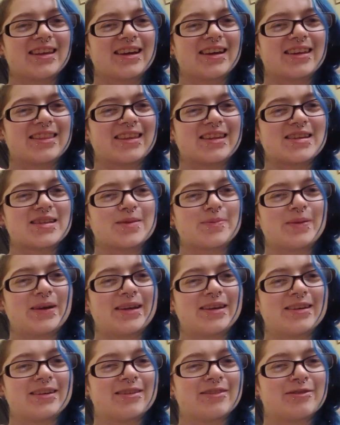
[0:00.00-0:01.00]
they
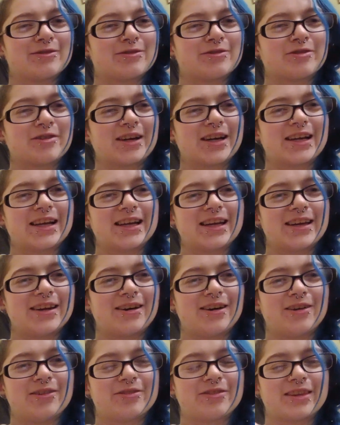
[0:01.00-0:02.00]
spin freely
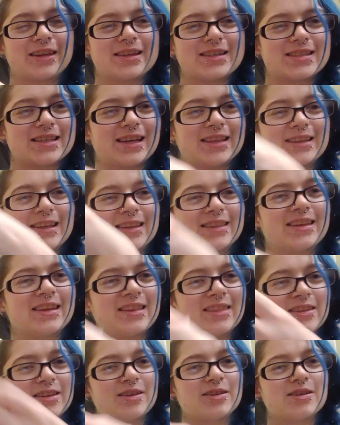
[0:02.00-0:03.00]
off this, and
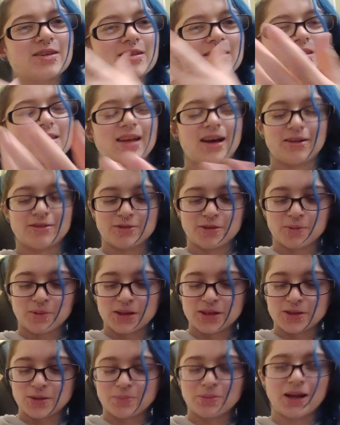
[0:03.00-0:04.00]
then you use that for
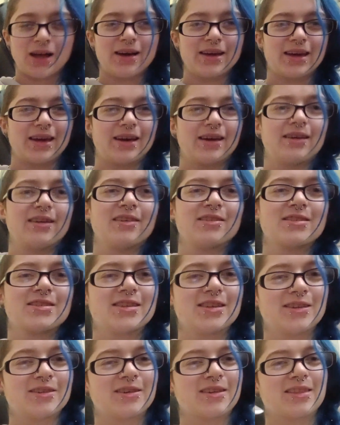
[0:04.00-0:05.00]
when you're plying
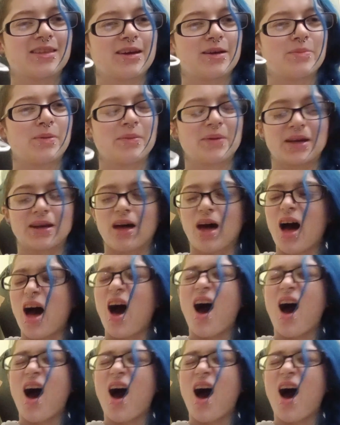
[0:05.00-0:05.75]
onto your third bobbin.